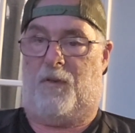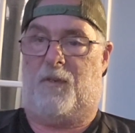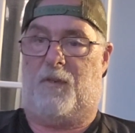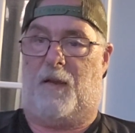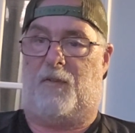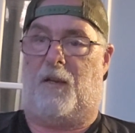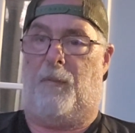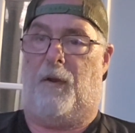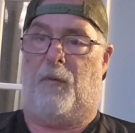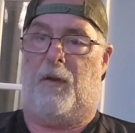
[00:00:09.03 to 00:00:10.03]
This is actually going
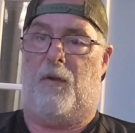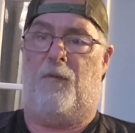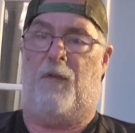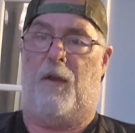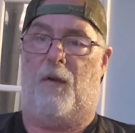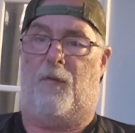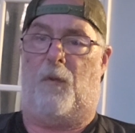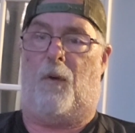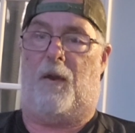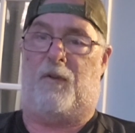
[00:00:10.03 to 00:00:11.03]
to be a redo video from
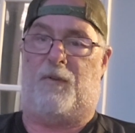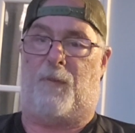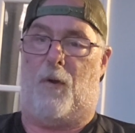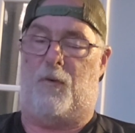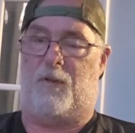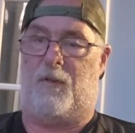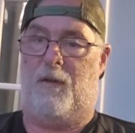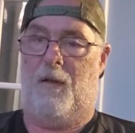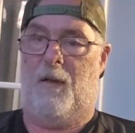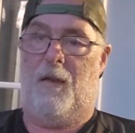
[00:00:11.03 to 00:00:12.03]
the one I just posted
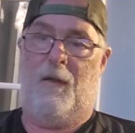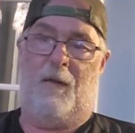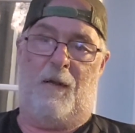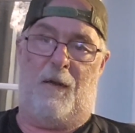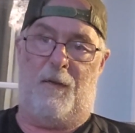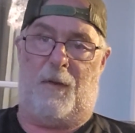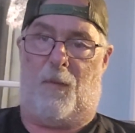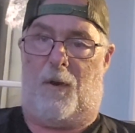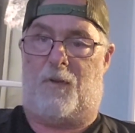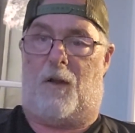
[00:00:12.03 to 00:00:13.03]
because I
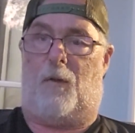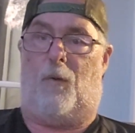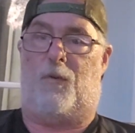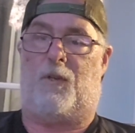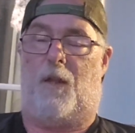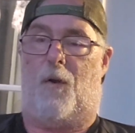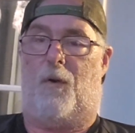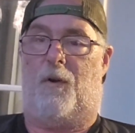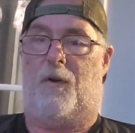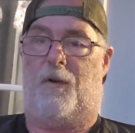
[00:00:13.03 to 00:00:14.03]
want to talk a little
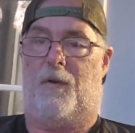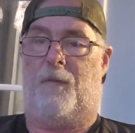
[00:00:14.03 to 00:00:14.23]
slower,